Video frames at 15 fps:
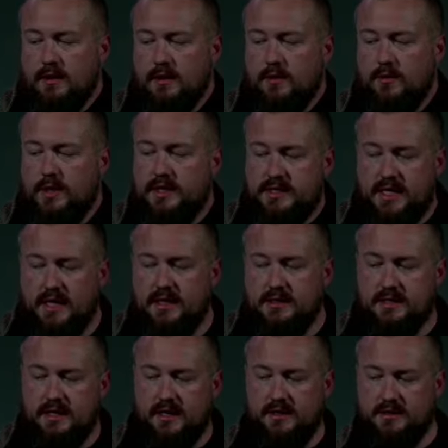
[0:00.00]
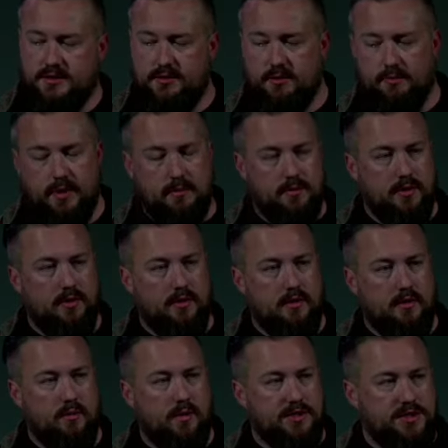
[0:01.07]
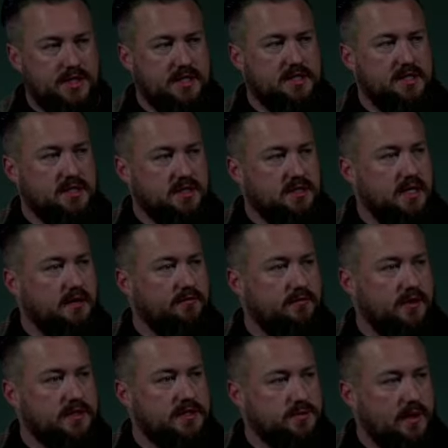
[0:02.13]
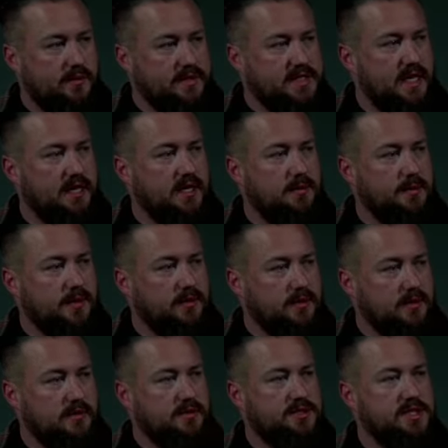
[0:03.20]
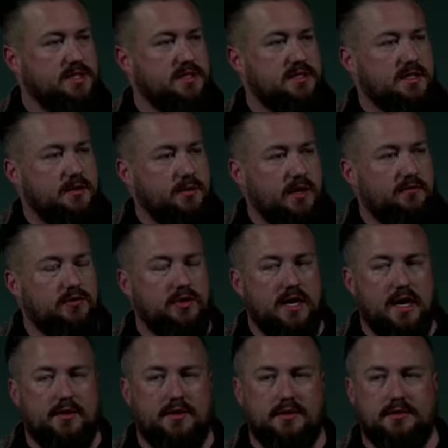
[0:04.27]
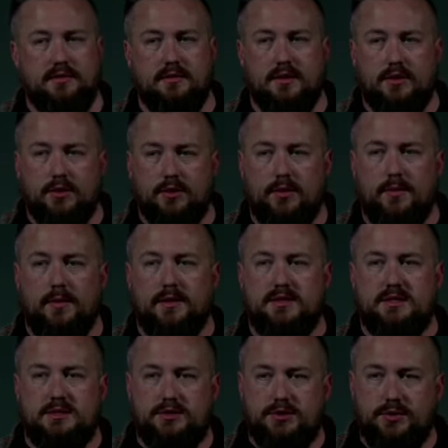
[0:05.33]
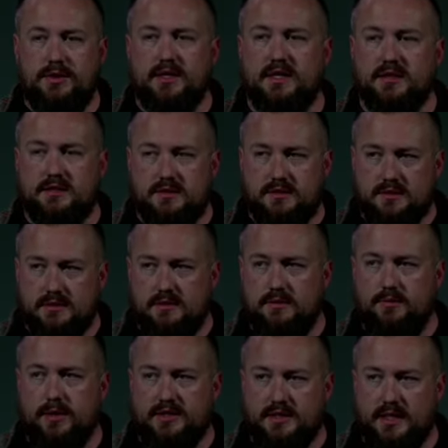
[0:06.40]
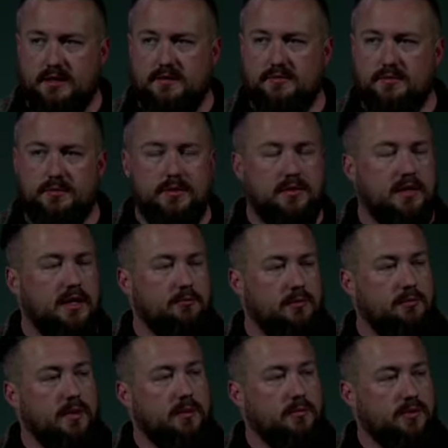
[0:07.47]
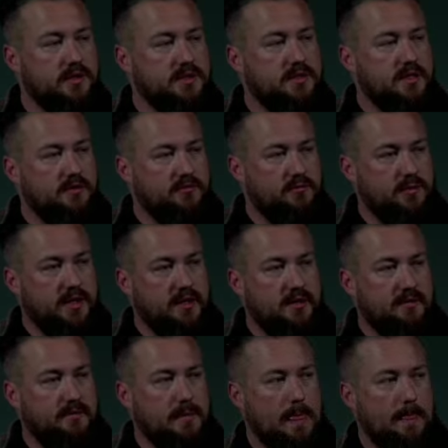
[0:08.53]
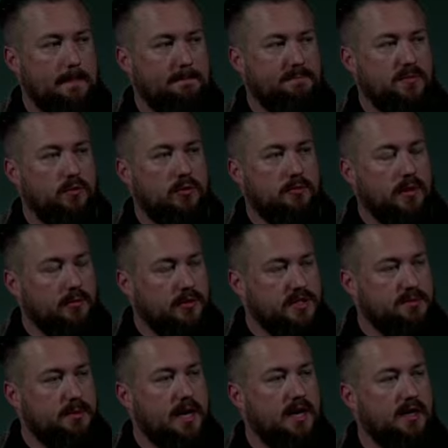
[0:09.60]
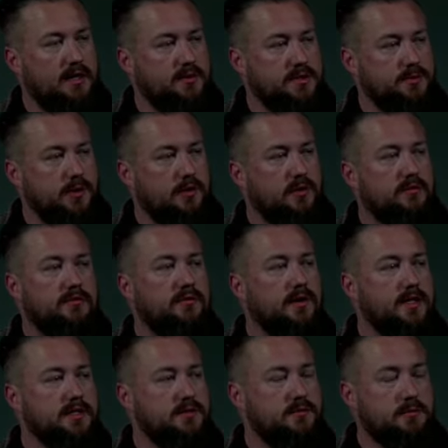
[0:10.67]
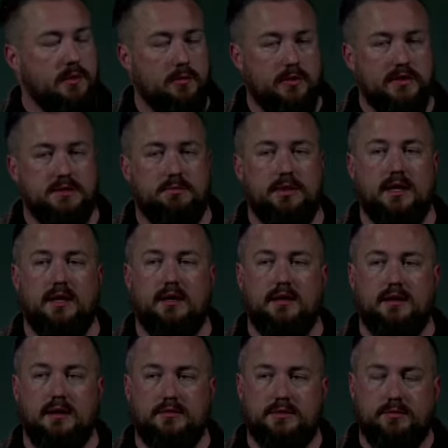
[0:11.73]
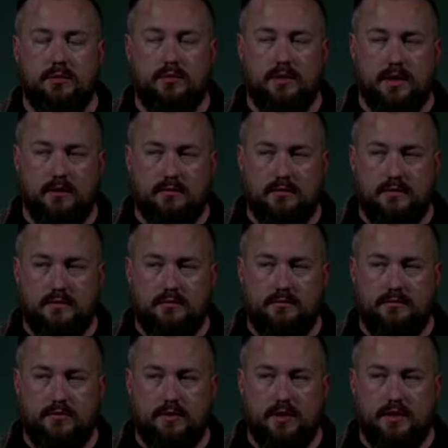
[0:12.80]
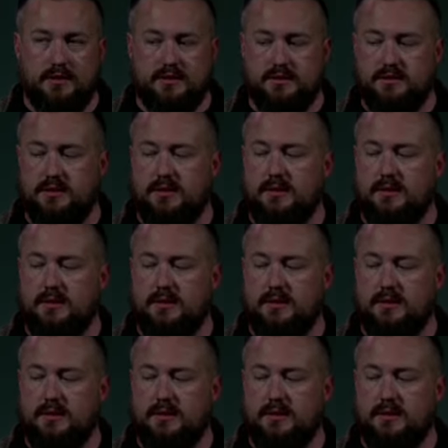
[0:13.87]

We're going to take a second to remember what Jesus has done for us. That's why we take communion. Jesus said, Whenever you gather, do this partake of communion in remembrance of me. We remember his body that was broken for us, we remember his blood that was poured out for us.